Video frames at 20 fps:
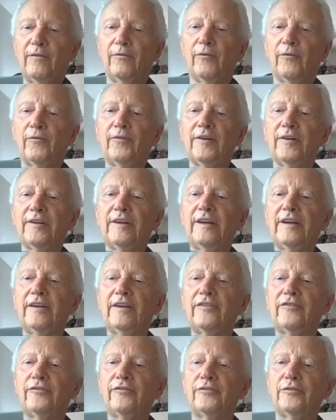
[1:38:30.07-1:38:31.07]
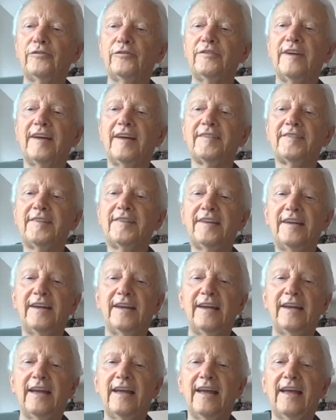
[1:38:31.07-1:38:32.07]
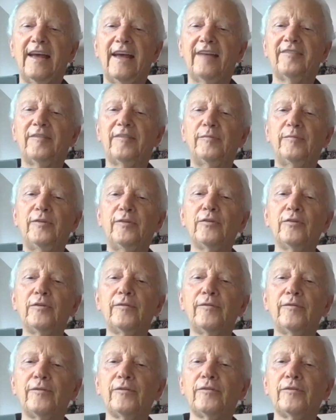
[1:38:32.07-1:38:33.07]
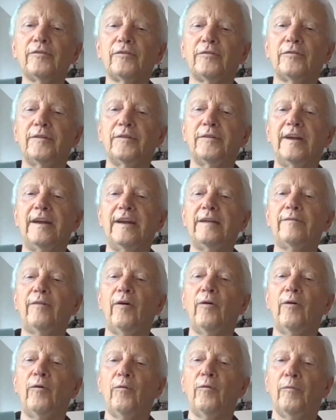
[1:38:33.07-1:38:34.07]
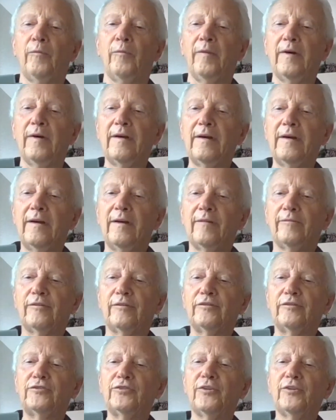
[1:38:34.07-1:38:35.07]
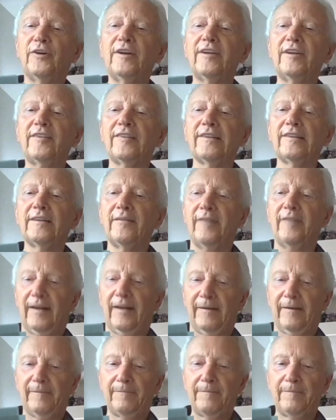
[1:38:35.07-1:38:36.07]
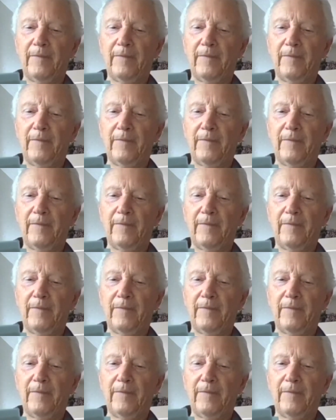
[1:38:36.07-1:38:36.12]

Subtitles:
fulfilling its true destiny as a beautiful creative home for joyous living,